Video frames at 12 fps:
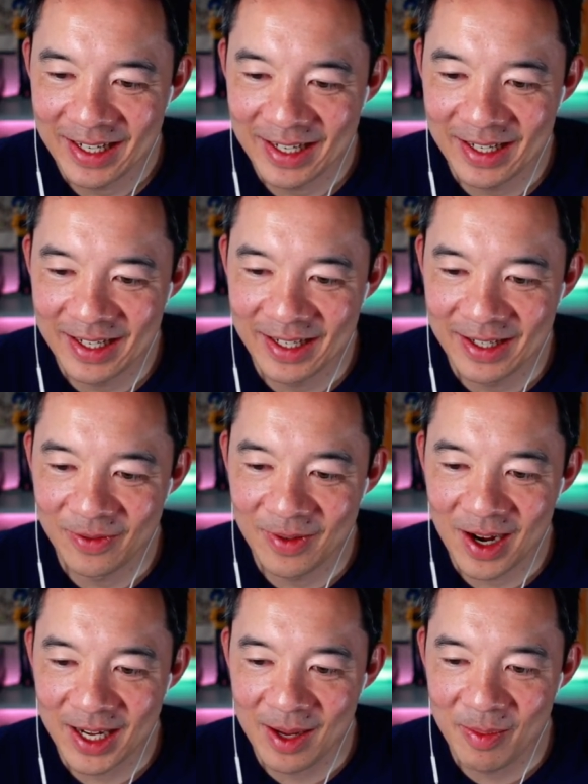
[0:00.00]

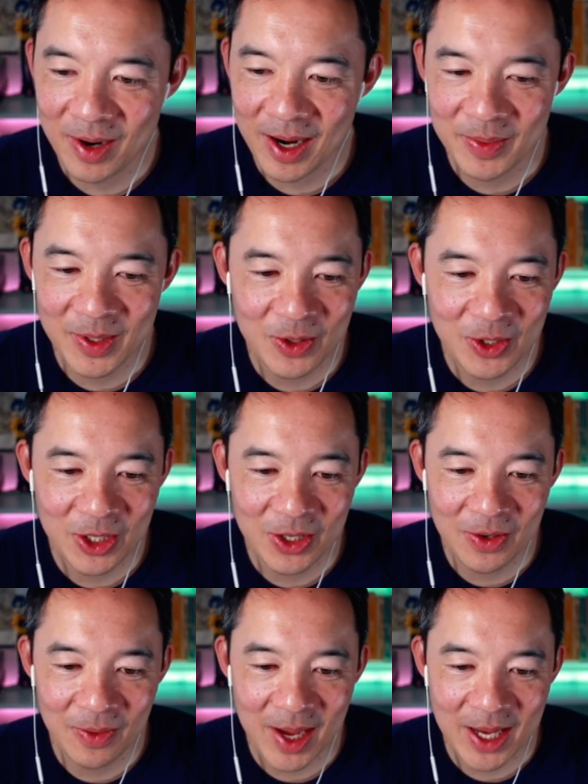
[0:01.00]
Rocky, perhaps you should
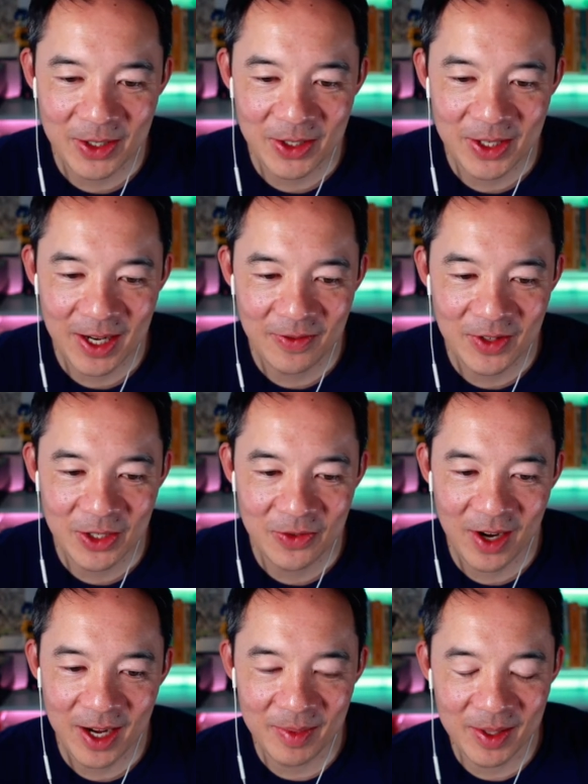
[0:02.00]
do a master study of just
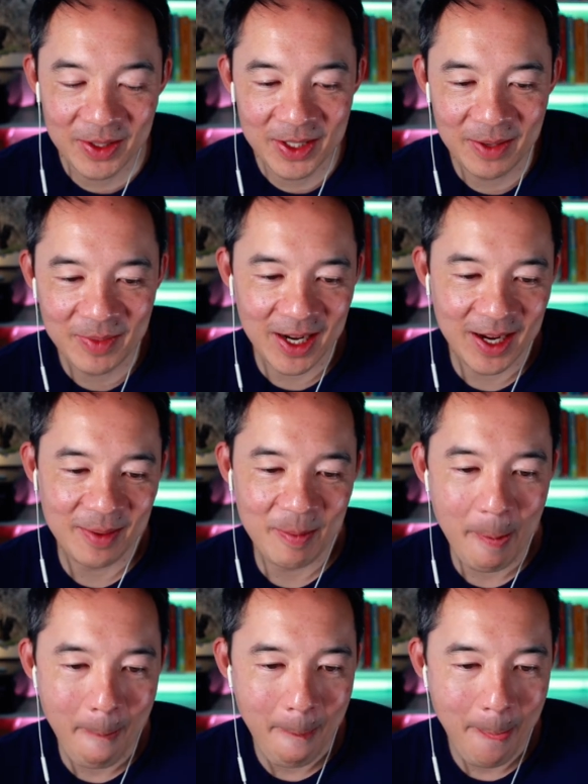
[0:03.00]
Frank Miller sometime.